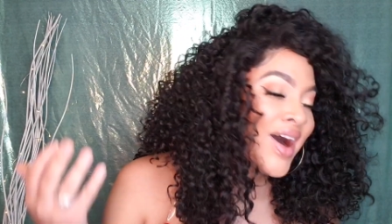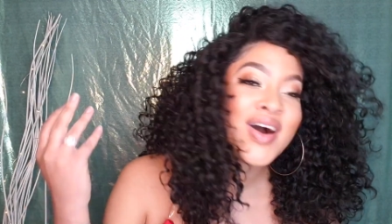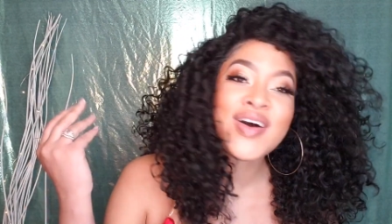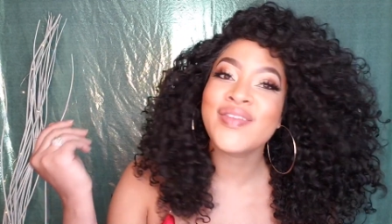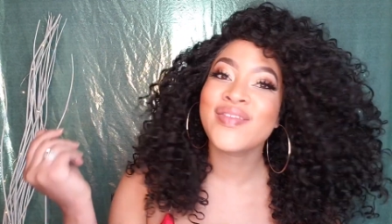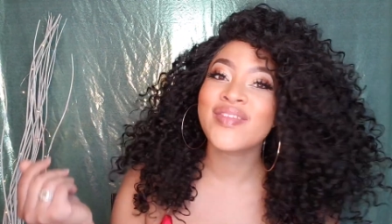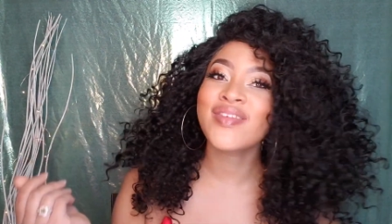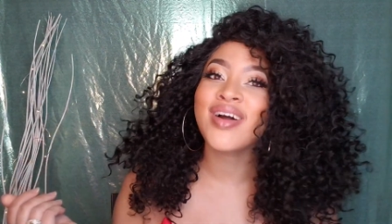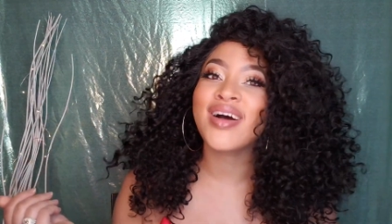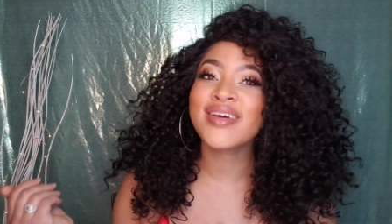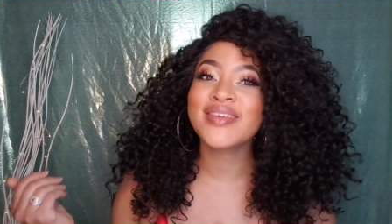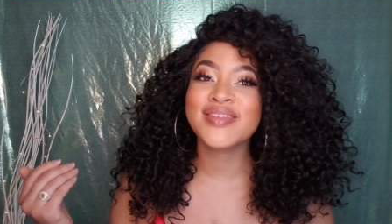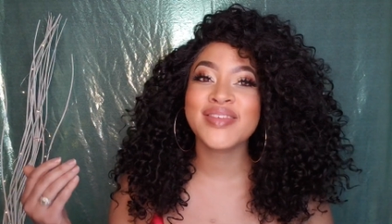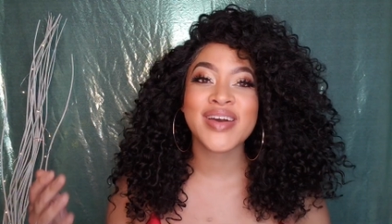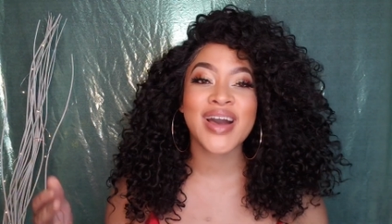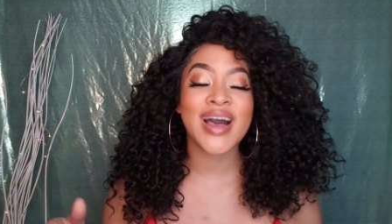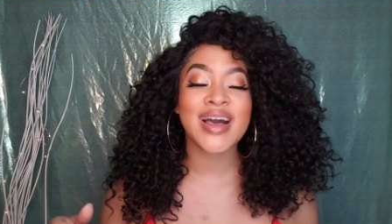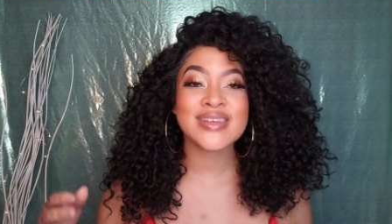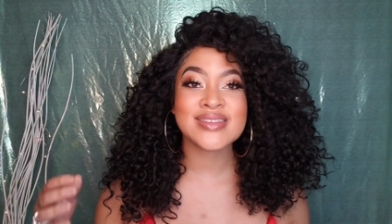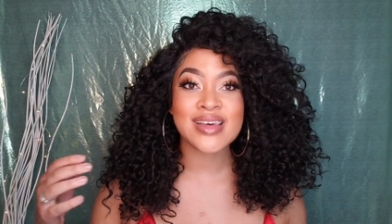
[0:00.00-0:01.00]
Overall, you
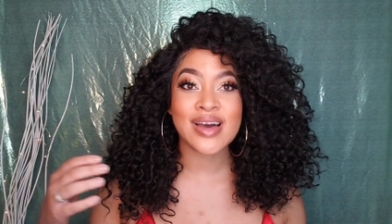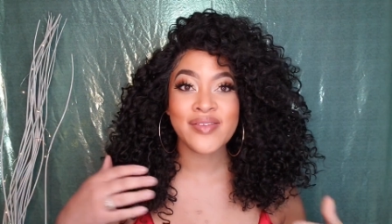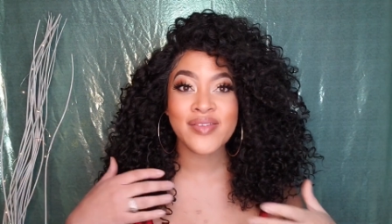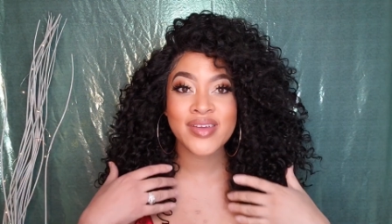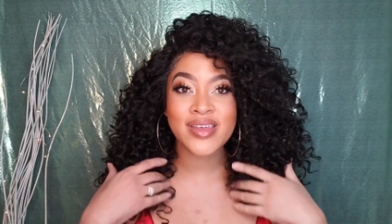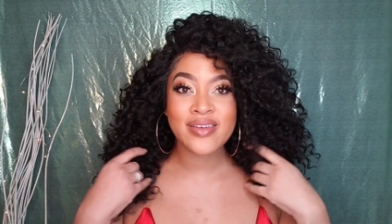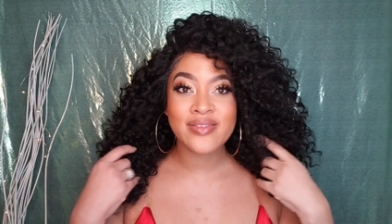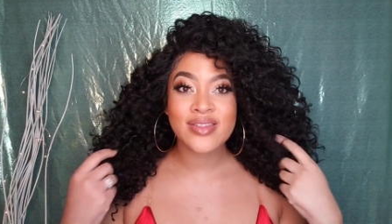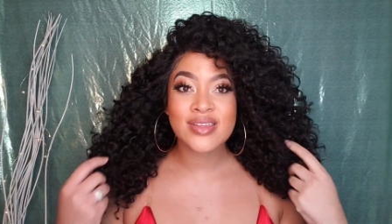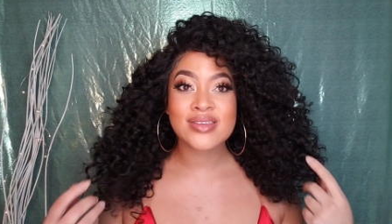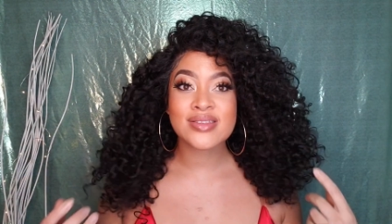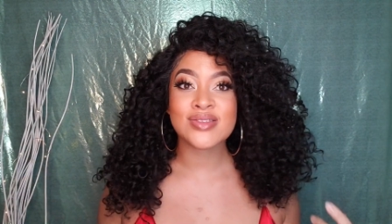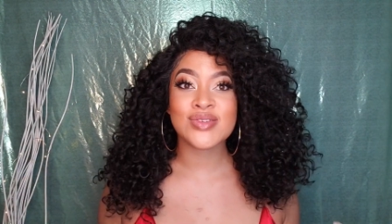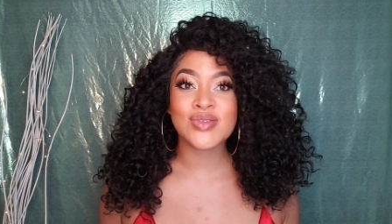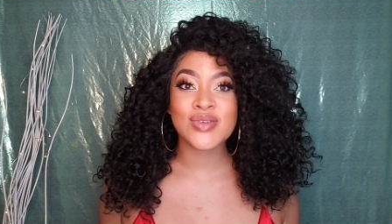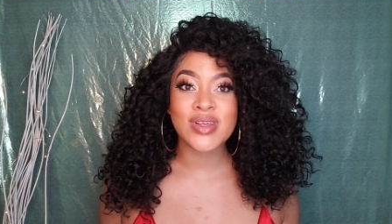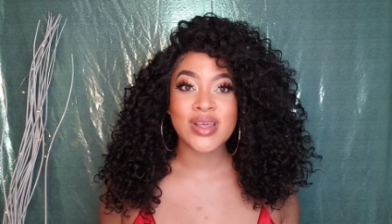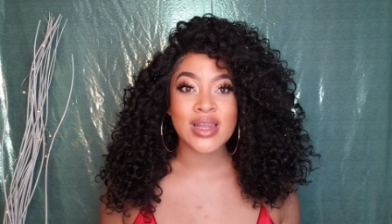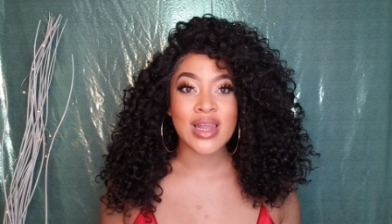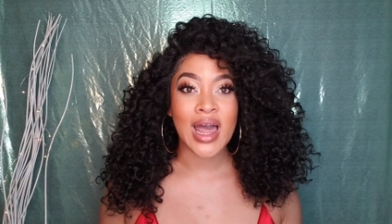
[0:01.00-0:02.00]
guys, I would give this
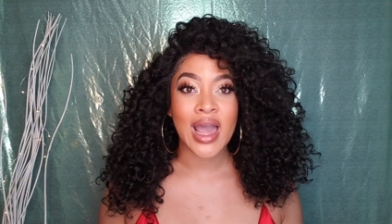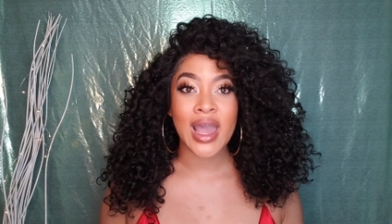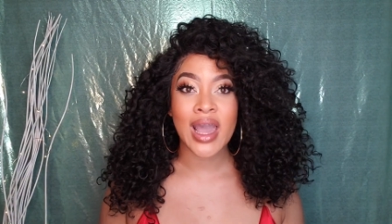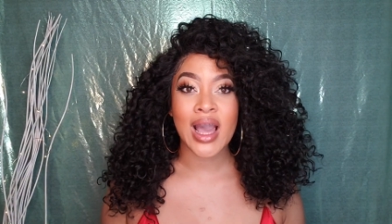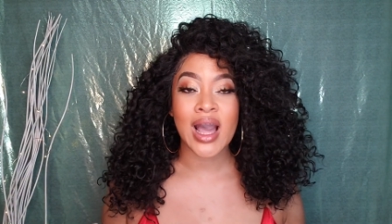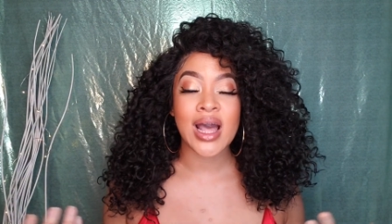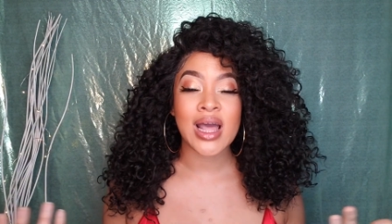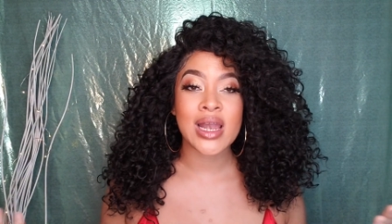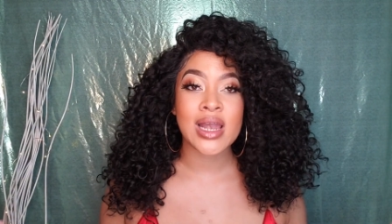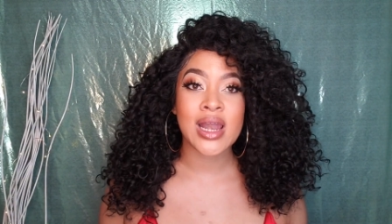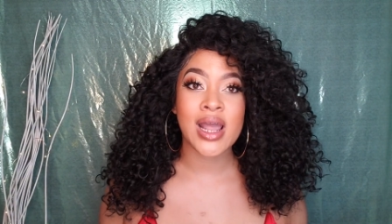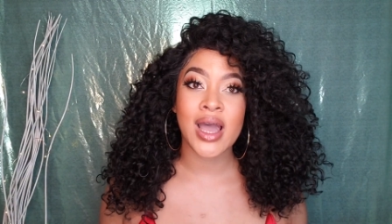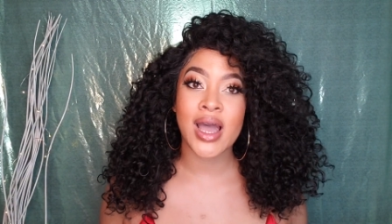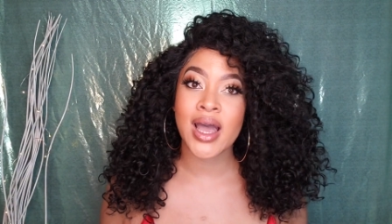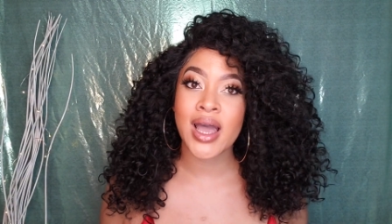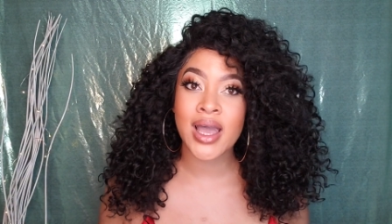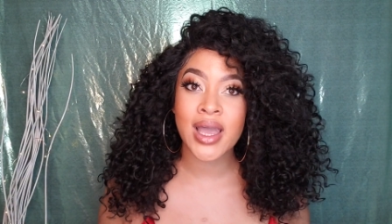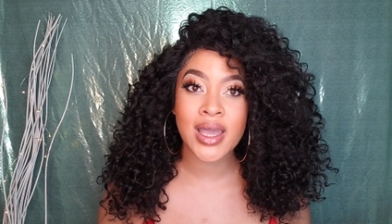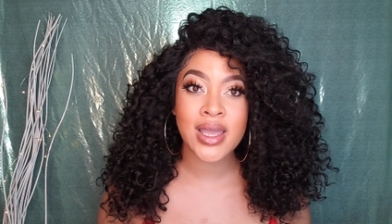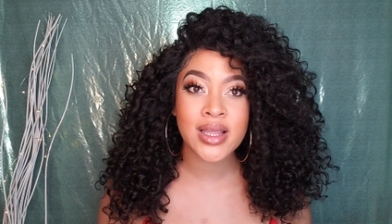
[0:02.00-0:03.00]
unit like a
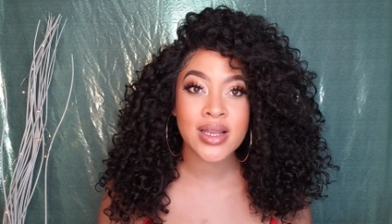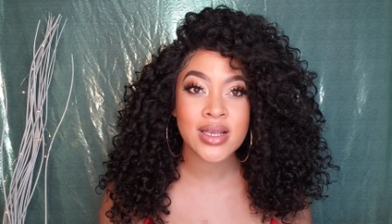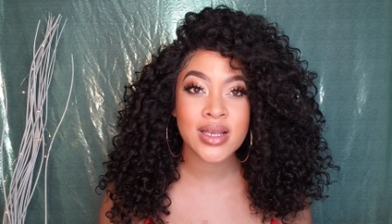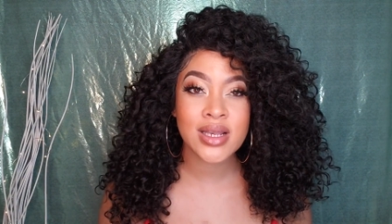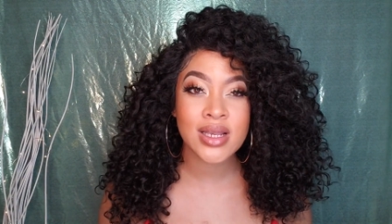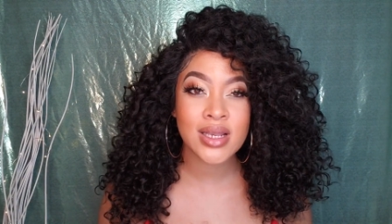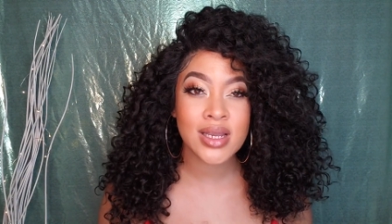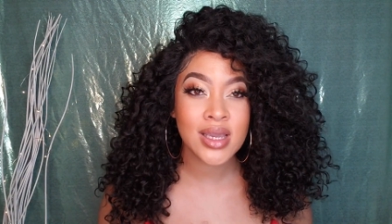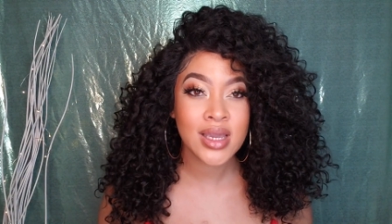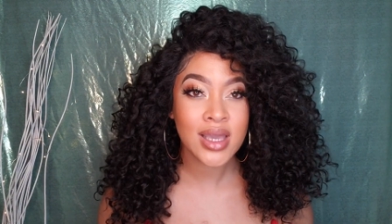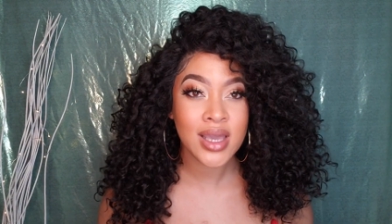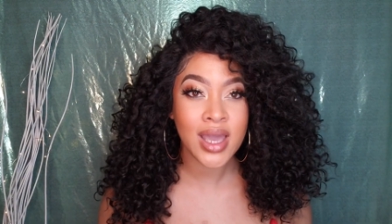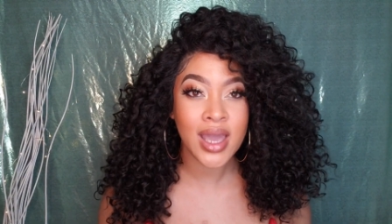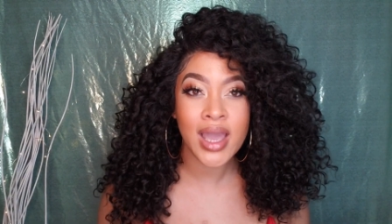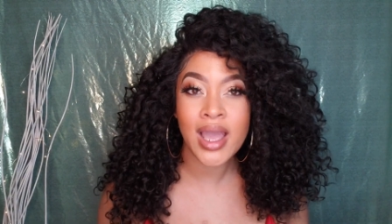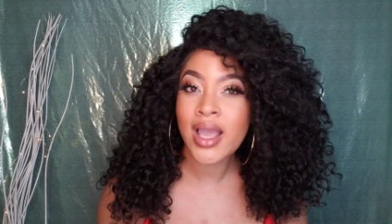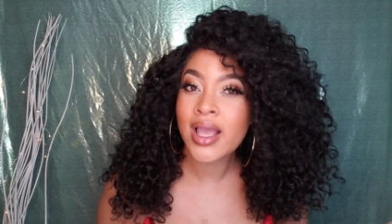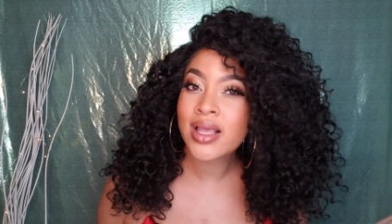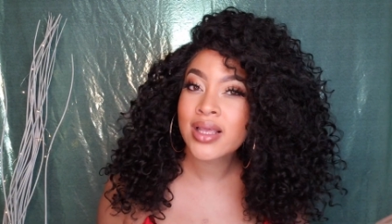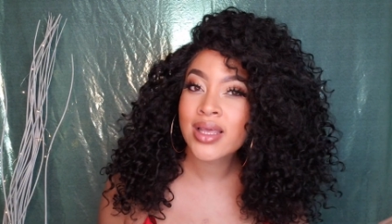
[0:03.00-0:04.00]
nine,
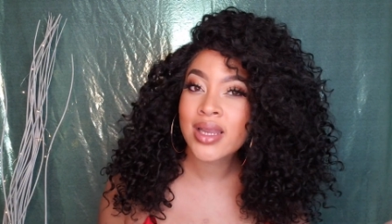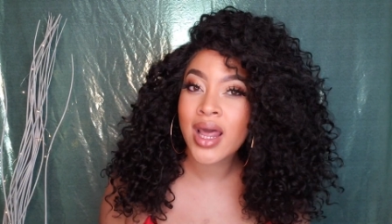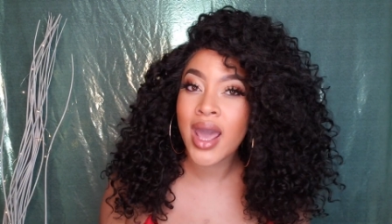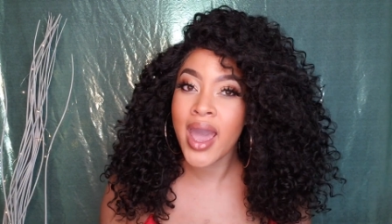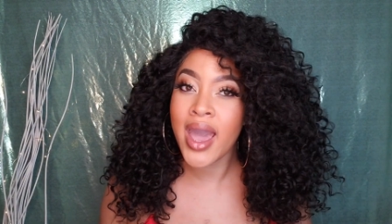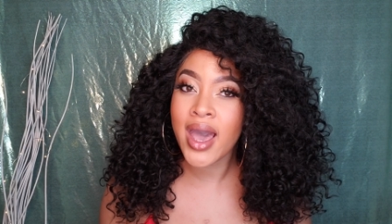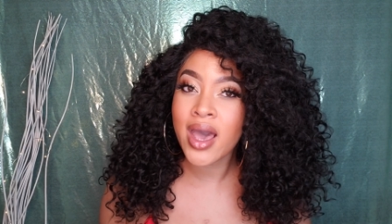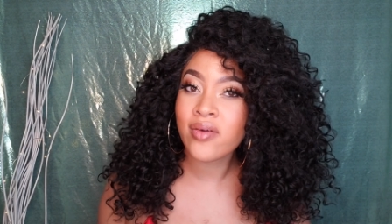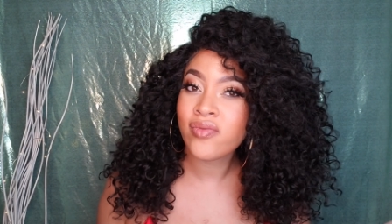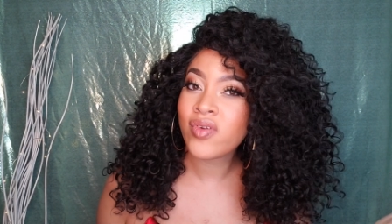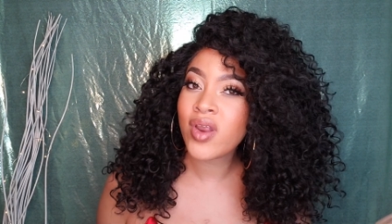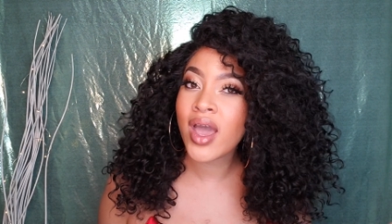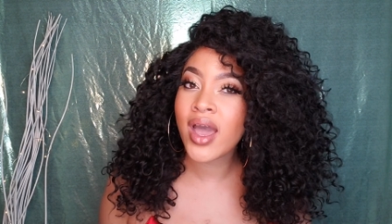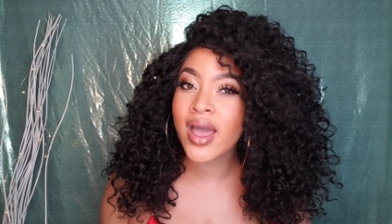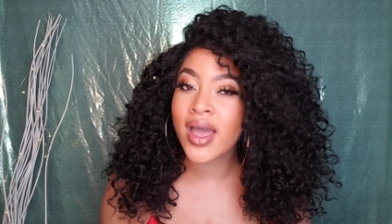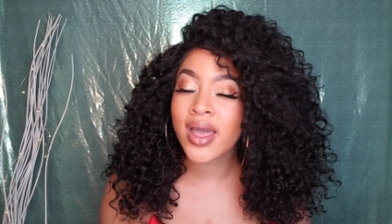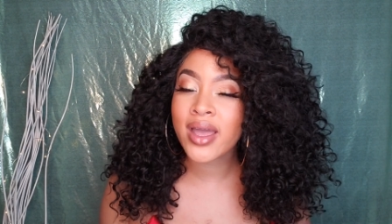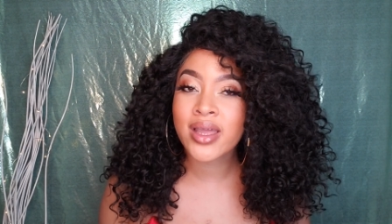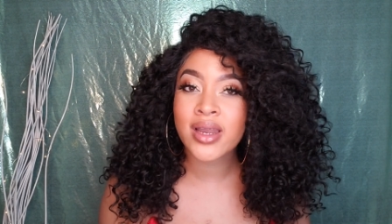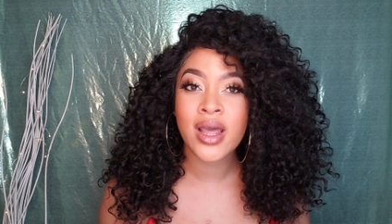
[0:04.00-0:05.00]
eight and a half,
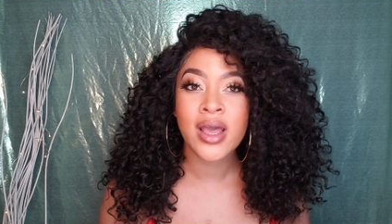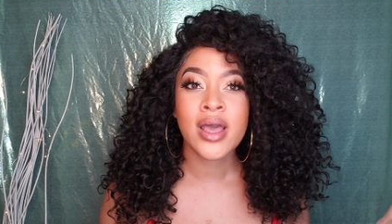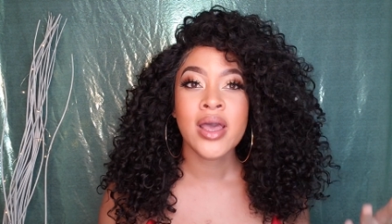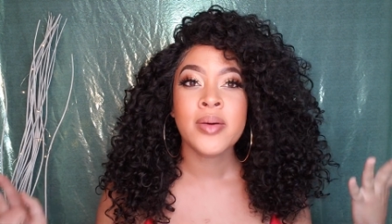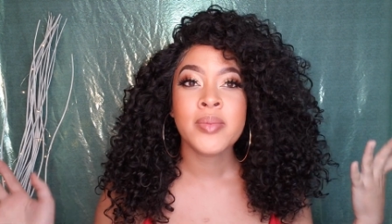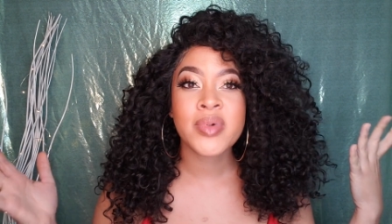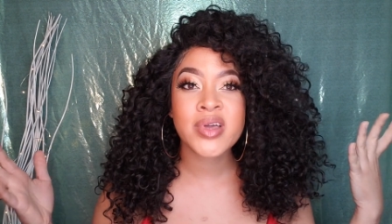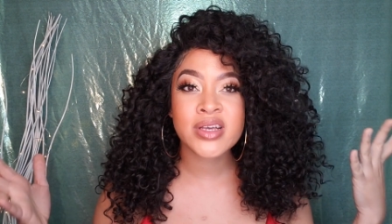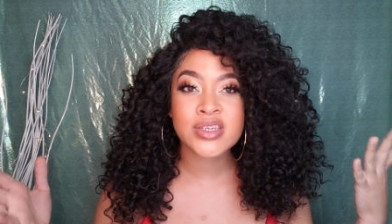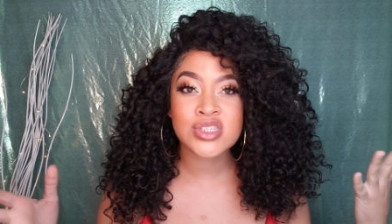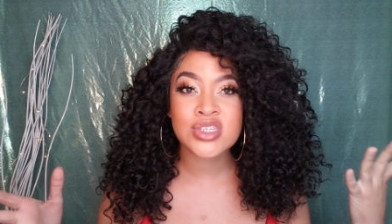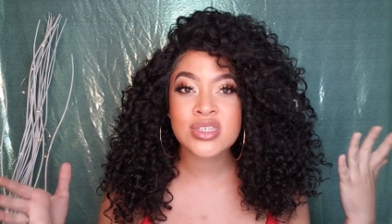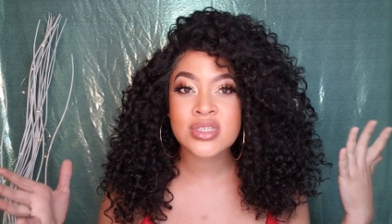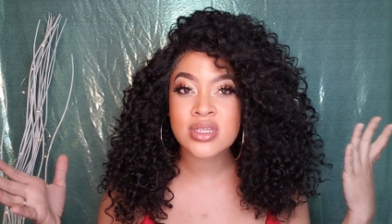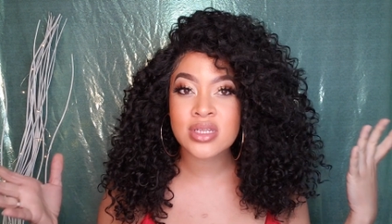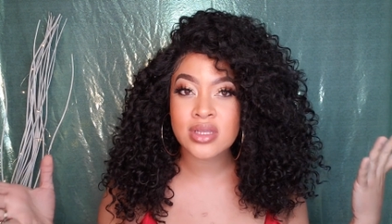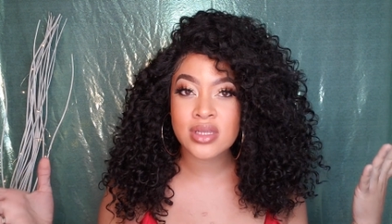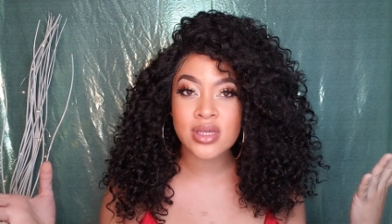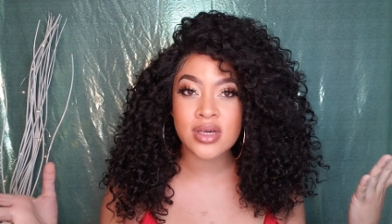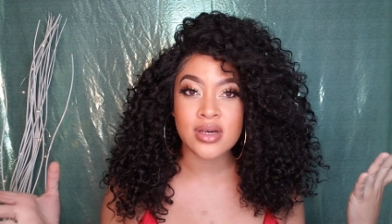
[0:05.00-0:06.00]
nine, because she's
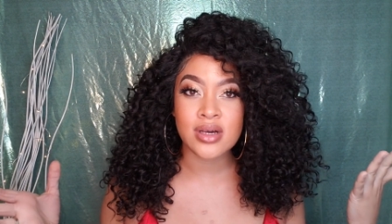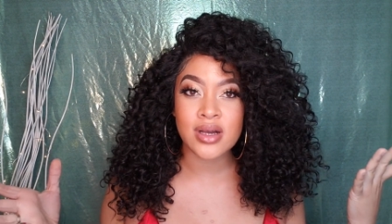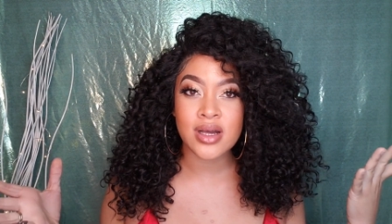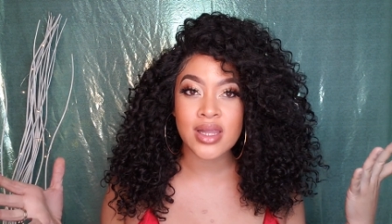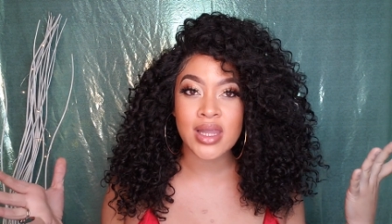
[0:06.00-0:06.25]
a look.